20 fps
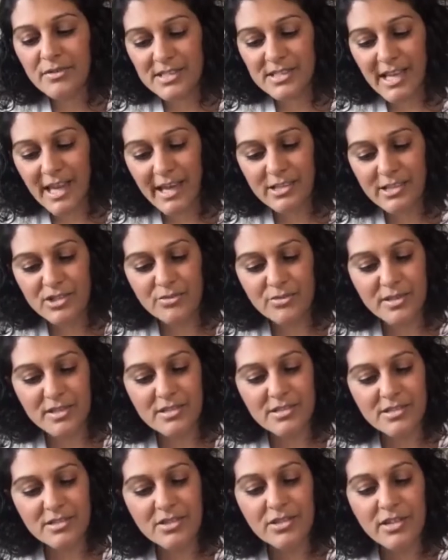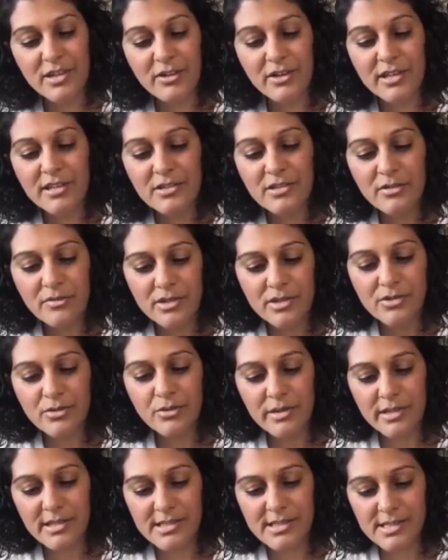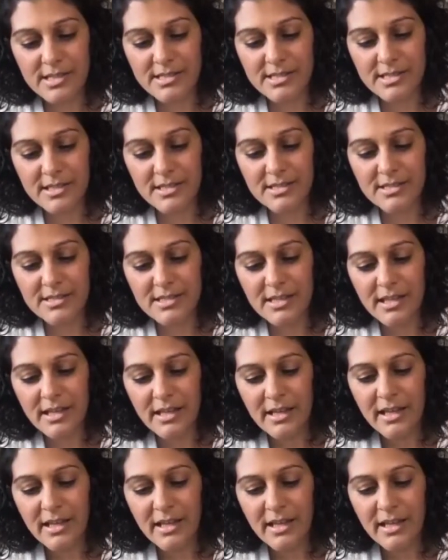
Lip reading: attachment to their individual existence